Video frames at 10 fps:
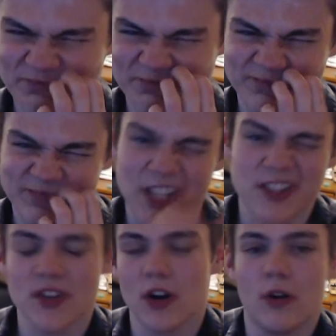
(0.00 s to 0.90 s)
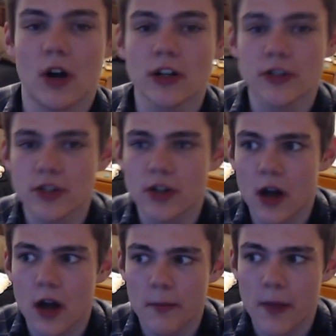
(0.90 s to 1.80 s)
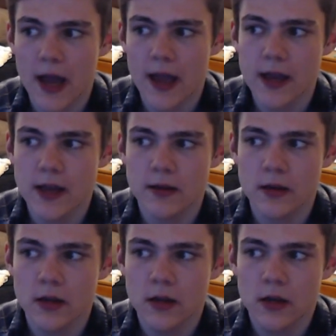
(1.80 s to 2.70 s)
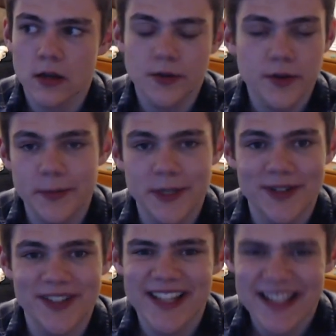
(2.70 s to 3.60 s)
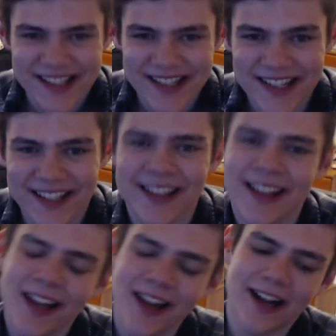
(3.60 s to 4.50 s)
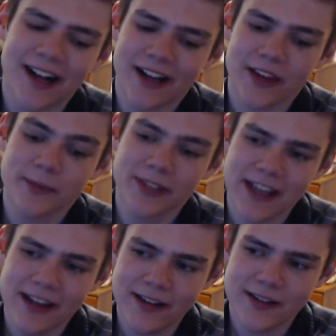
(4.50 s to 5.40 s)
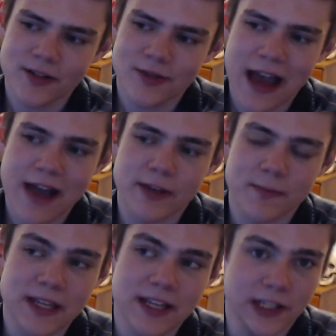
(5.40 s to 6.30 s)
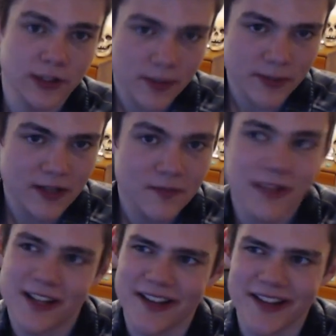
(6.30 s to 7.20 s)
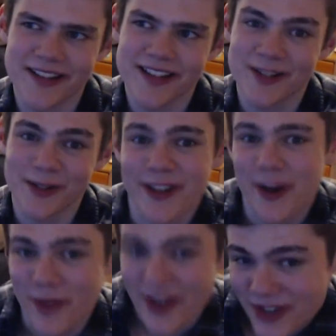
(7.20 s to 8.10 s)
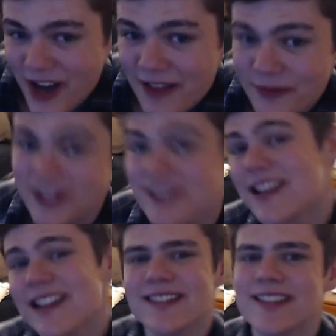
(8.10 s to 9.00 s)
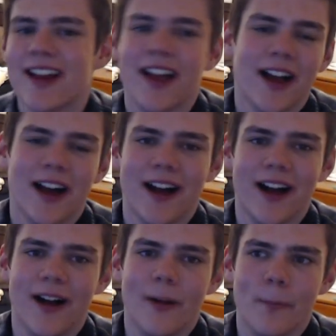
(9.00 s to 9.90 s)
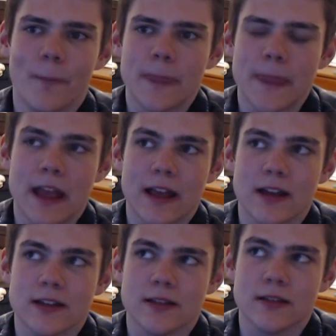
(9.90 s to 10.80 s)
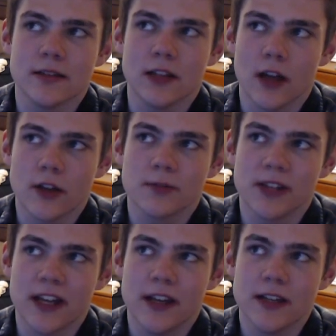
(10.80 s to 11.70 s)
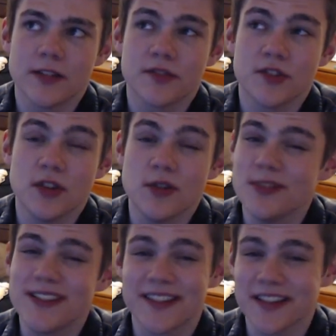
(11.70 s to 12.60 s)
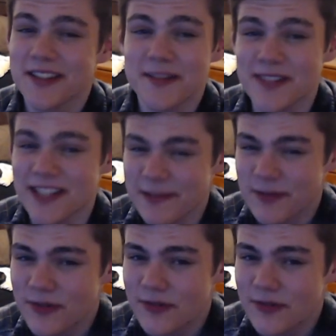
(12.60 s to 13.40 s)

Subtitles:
install Arch on my new computer with the SSD. The plan is to have it be encrypted because it's only on one drive, which is nice. And the other plan is to use systemd boot.